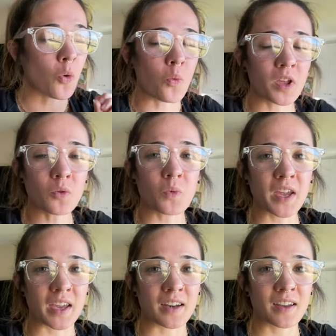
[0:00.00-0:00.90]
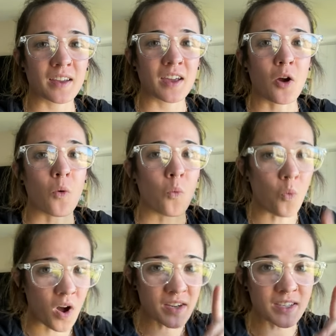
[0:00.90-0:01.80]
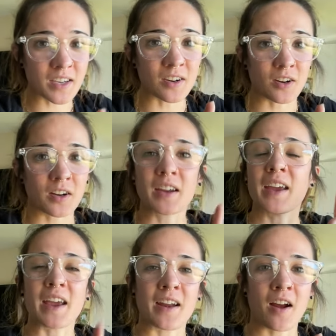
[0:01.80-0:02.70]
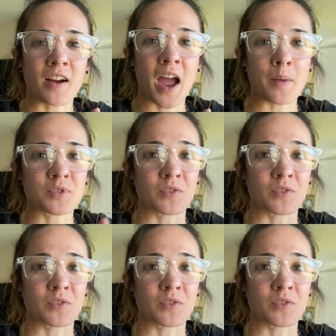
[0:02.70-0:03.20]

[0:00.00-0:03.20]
will win 1 year in our app.